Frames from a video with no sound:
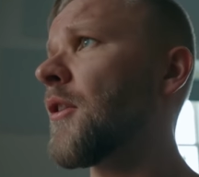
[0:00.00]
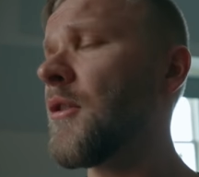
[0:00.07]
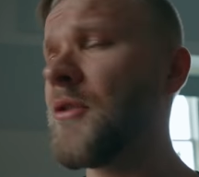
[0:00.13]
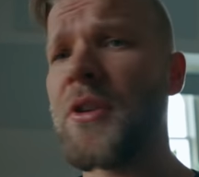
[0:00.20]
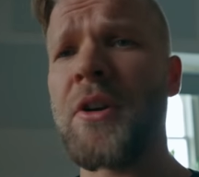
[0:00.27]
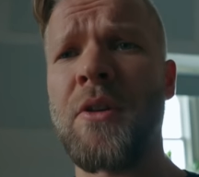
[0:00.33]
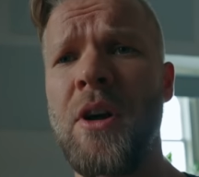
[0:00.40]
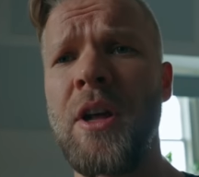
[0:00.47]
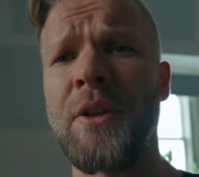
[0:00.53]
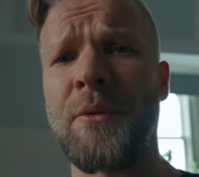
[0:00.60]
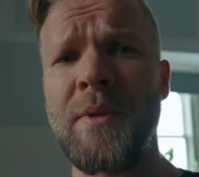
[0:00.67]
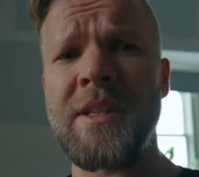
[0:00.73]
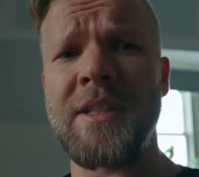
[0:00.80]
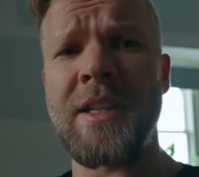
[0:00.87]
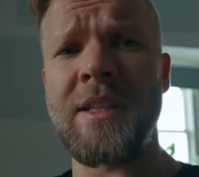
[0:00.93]
those are all the
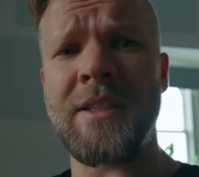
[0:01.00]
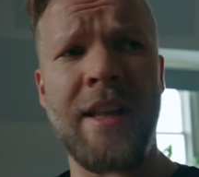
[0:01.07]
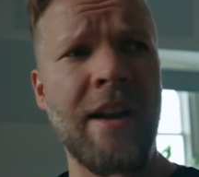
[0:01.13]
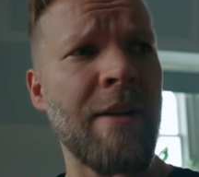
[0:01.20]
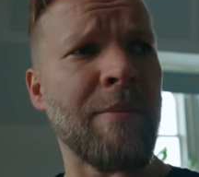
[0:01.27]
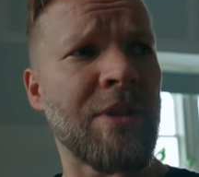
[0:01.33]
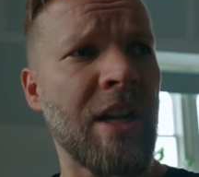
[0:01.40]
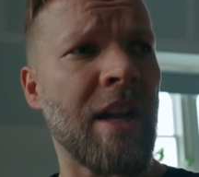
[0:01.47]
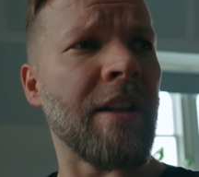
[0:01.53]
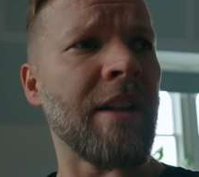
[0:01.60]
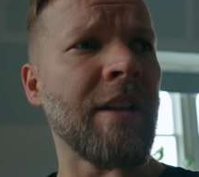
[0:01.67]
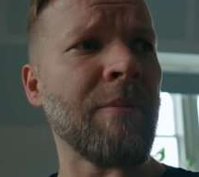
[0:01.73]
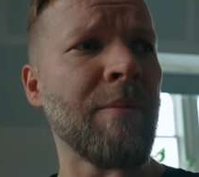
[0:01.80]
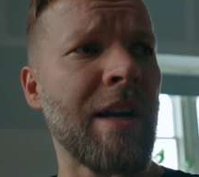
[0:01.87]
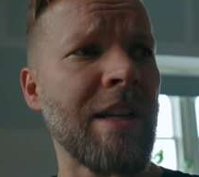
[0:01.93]
reasons that I'm
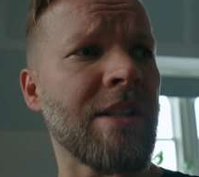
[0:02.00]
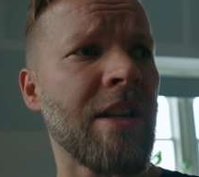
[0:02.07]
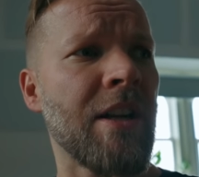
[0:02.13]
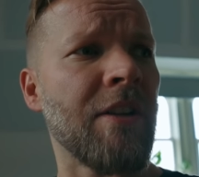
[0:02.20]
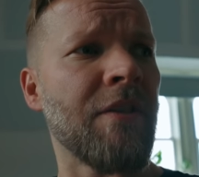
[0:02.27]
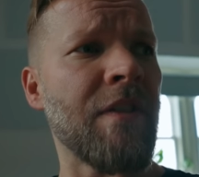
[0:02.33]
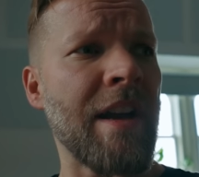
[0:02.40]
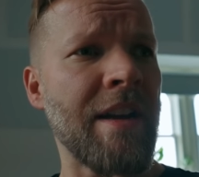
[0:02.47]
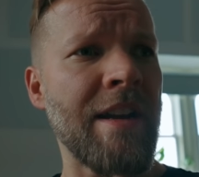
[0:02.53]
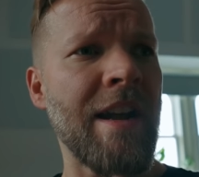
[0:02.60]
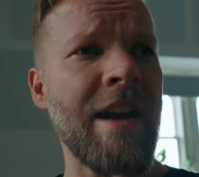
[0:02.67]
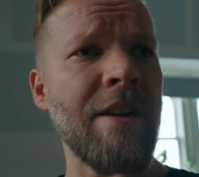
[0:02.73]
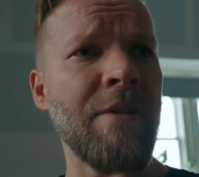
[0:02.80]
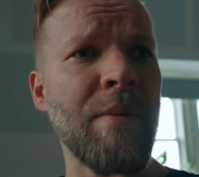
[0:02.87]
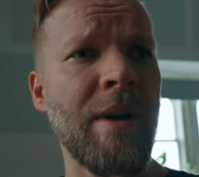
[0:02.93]
telling myself at
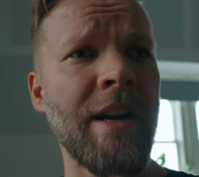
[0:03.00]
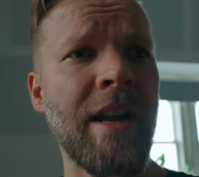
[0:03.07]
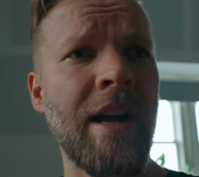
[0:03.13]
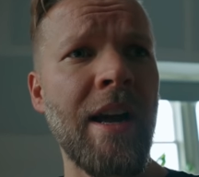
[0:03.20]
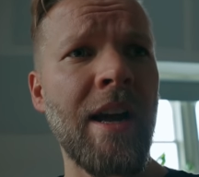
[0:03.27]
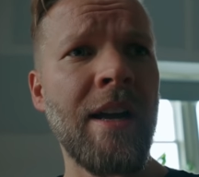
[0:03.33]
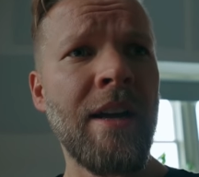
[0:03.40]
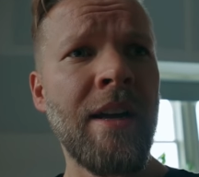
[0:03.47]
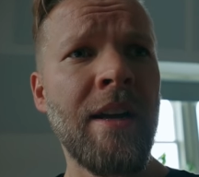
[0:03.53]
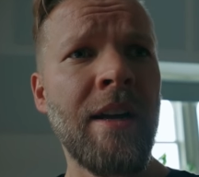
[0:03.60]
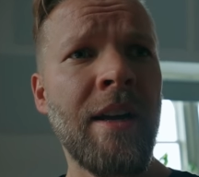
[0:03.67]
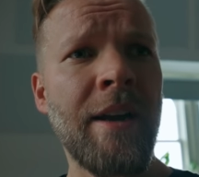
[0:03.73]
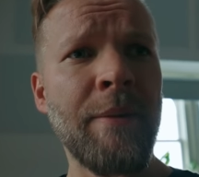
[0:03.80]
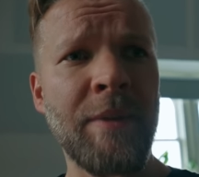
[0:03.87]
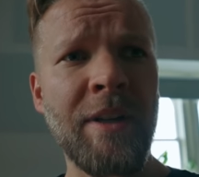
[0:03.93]
night when
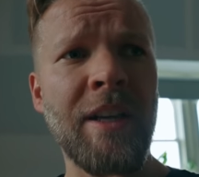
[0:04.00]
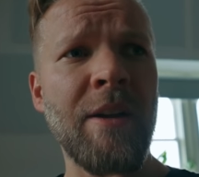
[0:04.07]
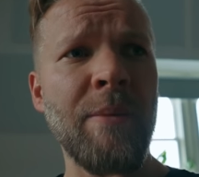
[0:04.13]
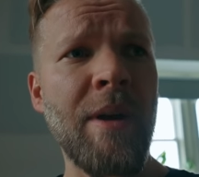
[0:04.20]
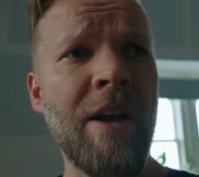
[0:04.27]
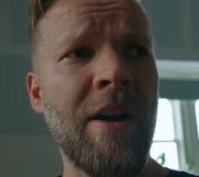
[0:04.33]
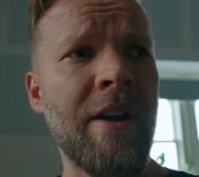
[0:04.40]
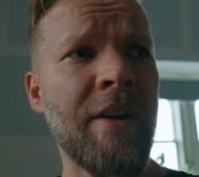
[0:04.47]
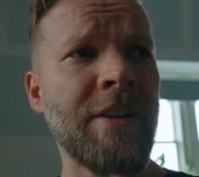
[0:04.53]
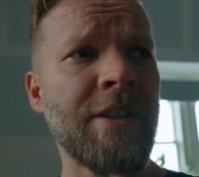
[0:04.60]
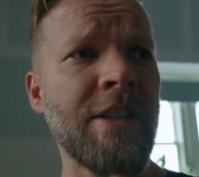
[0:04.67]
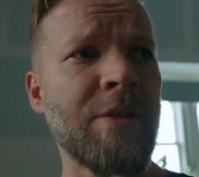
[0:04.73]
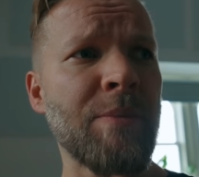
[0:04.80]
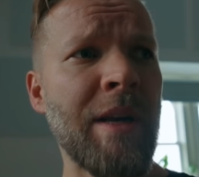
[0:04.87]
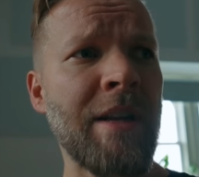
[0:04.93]
I'm thinking about how I
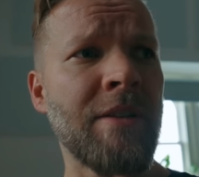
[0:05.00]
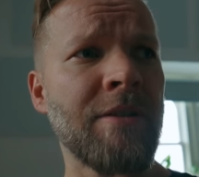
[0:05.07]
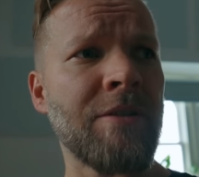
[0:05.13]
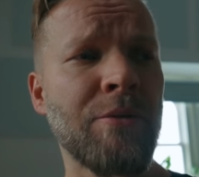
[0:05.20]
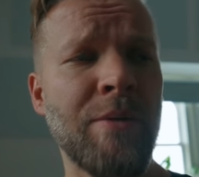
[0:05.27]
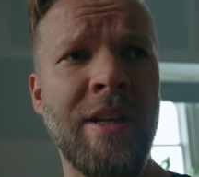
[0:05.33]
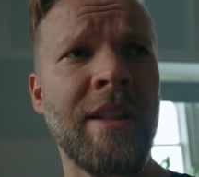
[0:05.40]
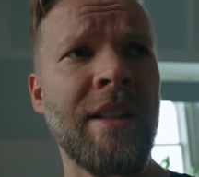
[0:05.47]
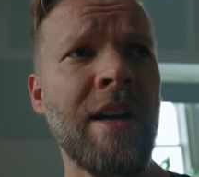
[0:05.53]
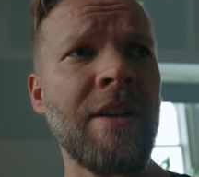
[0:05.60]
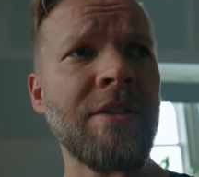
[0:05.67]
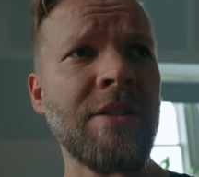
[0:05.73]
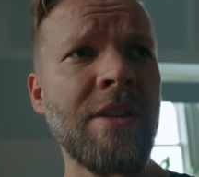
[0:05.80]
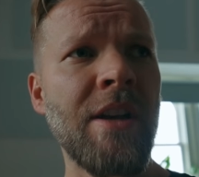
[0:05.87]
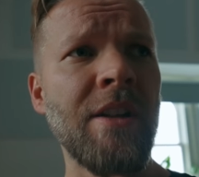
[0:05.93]
just spent
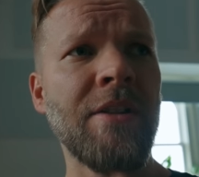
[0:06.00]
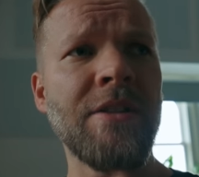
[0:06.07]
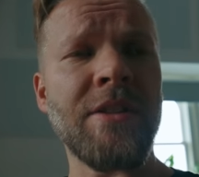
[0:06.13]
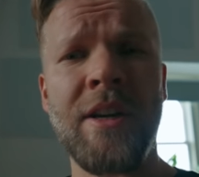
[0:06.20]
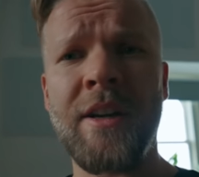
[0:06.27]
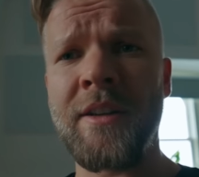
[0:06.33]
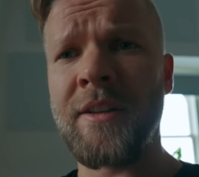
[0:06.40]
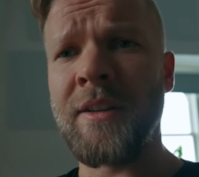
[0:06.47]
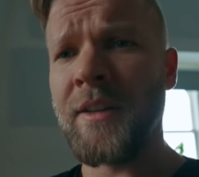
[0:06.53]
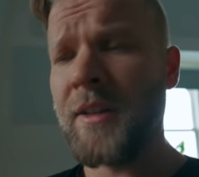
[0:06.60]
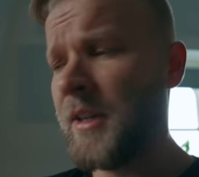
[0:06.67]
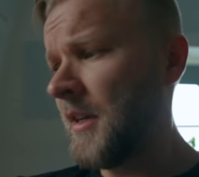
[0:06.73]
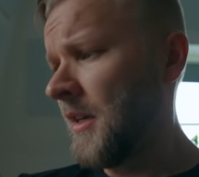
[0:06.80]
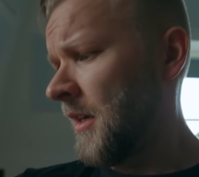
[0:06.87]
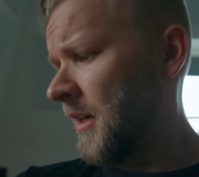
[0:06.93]
$20,000
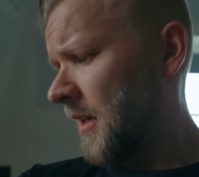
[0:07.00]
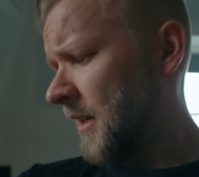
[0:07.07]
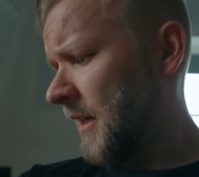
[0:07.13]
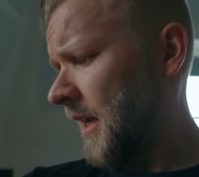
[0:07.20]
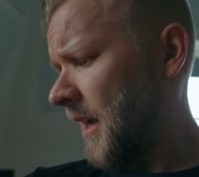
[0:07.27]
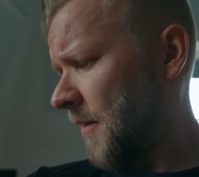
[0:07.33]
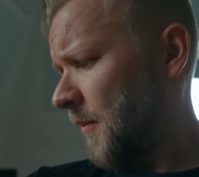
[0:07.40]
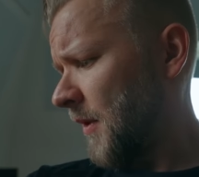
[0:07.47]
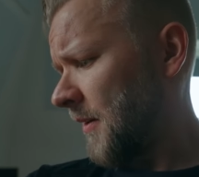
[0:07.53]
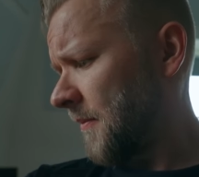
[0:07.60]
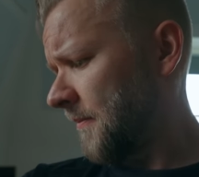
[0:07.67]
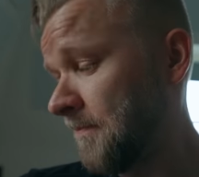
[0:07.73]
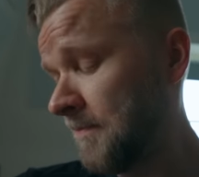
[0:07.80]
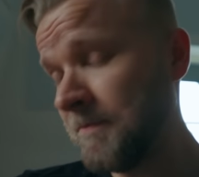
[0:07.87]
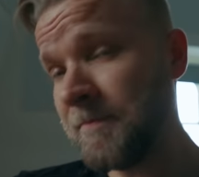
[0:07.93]
on a camera.
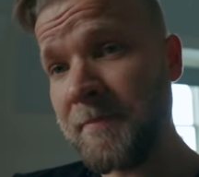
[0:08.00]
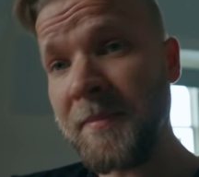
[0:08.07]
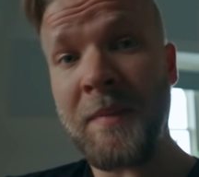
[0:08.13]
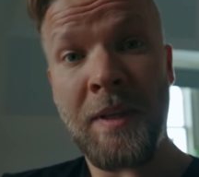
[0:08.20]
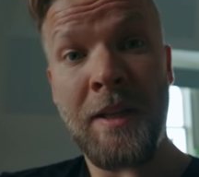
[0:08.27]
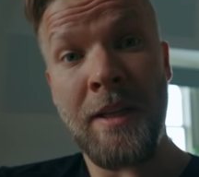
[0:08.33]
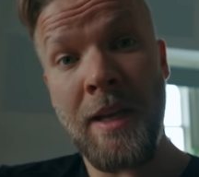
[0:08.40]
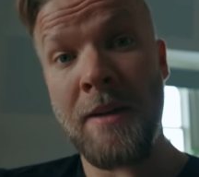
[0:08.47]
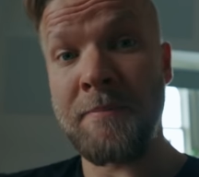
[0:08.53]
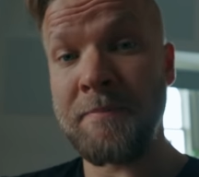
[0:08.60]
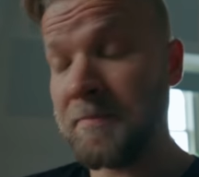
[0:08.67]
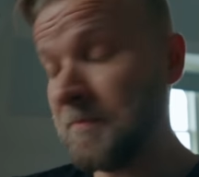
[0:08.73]
Yeah.